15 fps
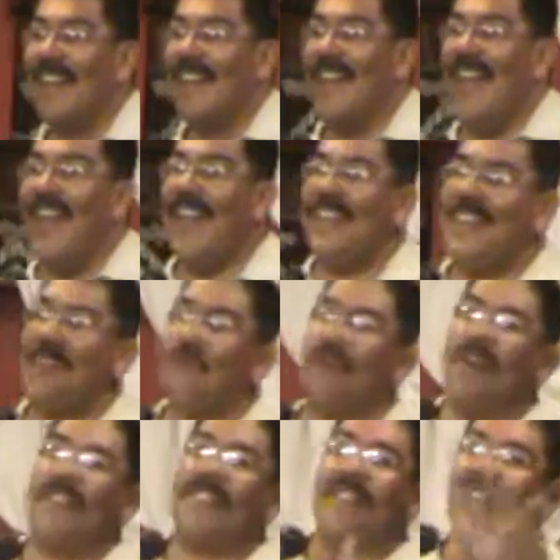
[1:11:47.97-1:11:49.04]
hey, this
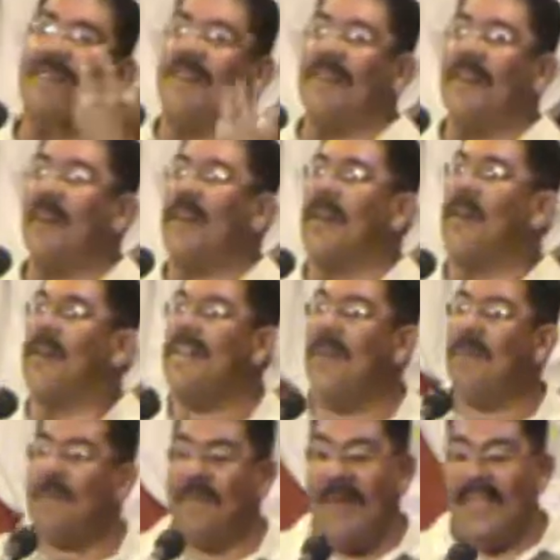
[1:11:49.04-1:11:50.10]
person who
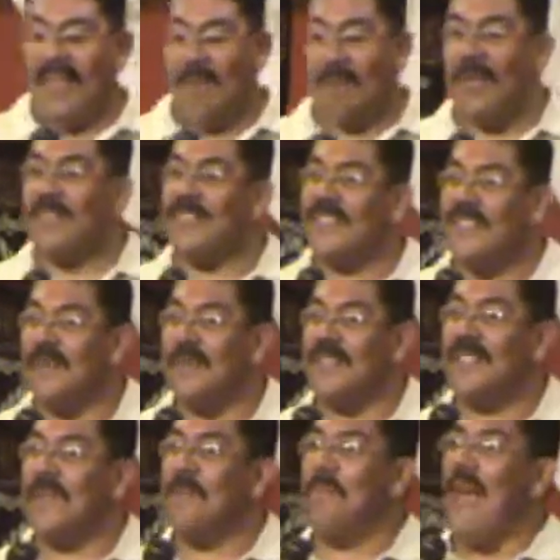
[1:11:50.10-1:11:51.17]
they man, they busted him
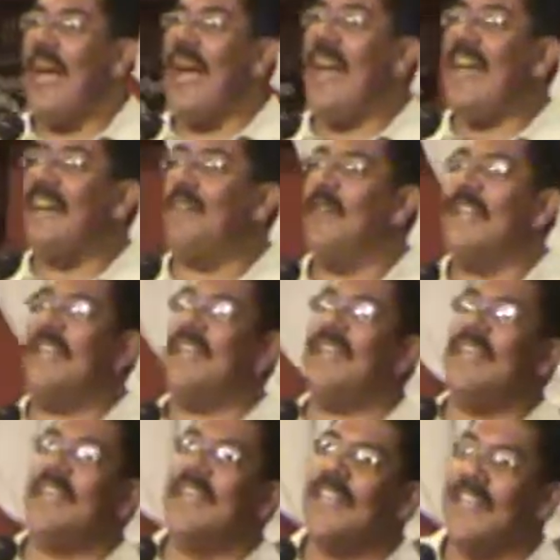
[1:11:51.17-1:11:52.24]
with some man.
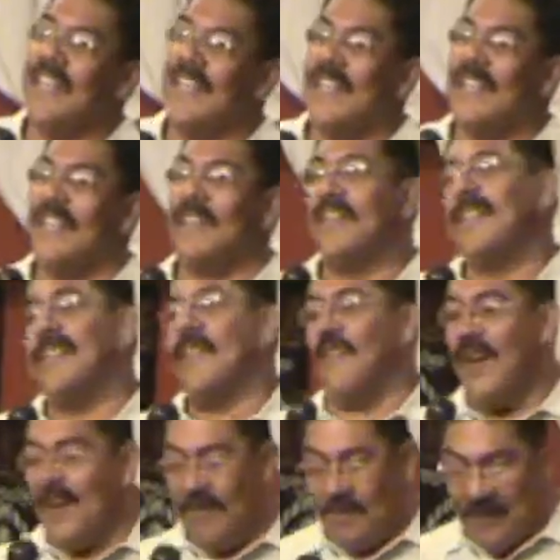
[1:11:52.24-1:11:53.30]
Really?
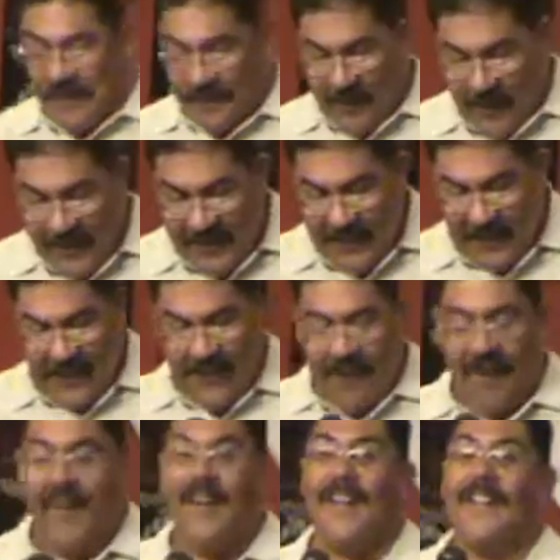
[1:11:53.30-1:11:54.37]
Well, wait till they
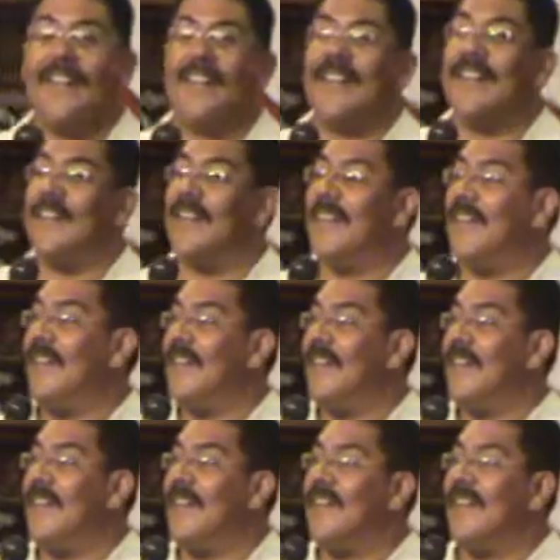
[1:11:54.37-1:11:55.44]
call.
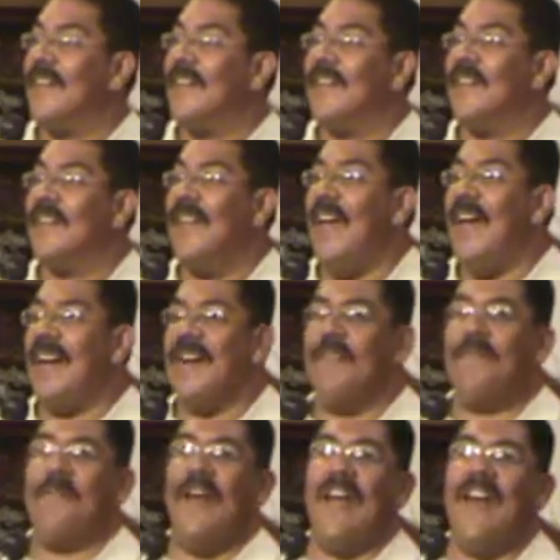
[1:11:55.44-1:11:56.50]
They had an
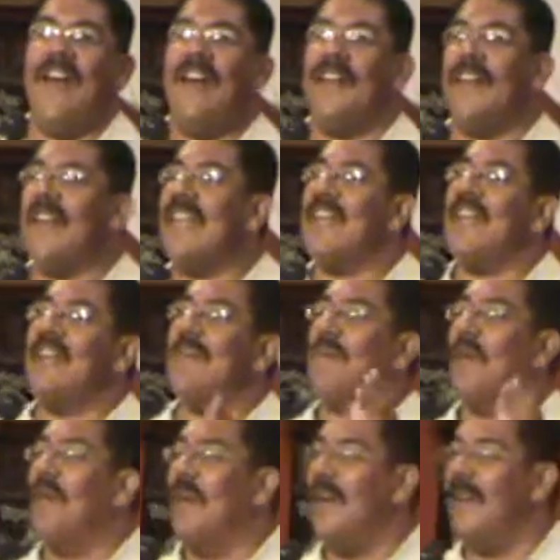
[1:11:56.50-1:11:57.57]
affair, they're getting
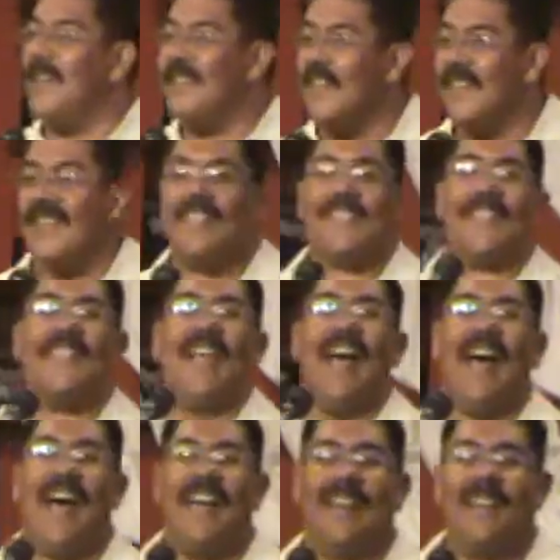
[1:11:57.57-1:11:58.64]
divorced, they're this and
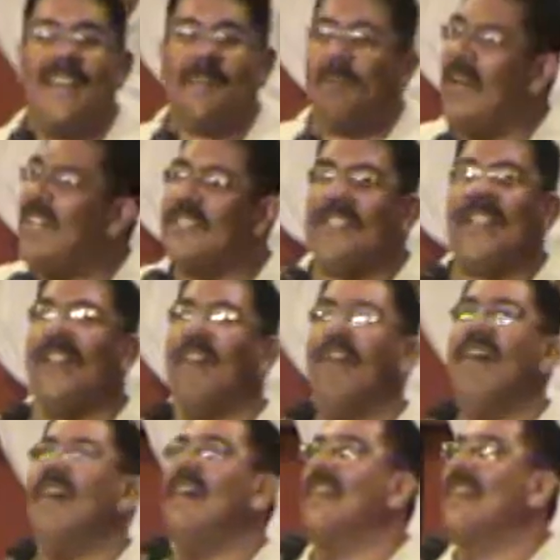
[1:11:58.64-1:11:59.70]
that, and they praise the
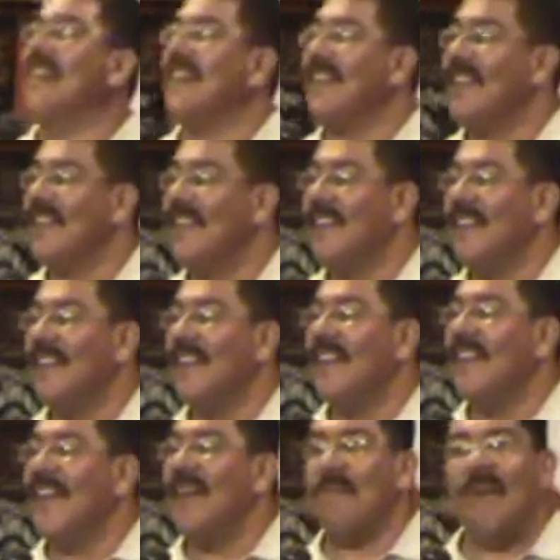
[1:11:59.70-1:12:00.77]
Lord.
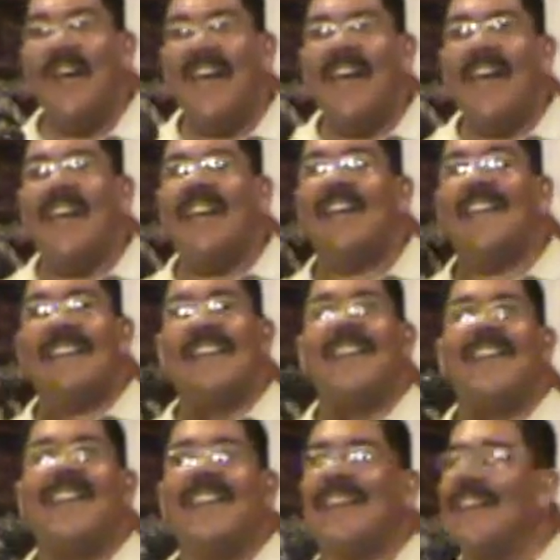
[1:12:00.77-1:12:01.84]

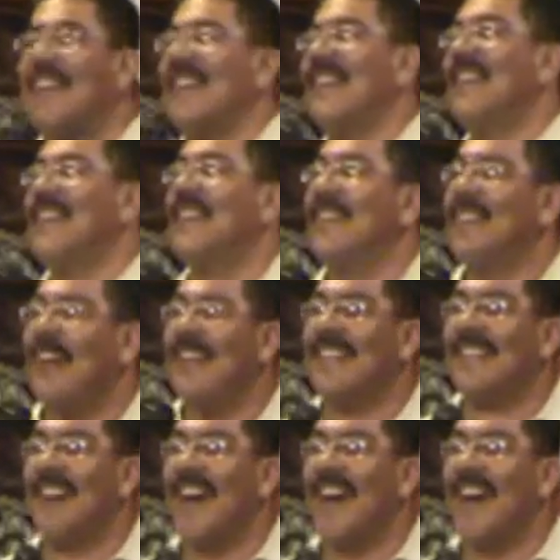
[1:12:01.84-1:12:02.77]
Amen. Praise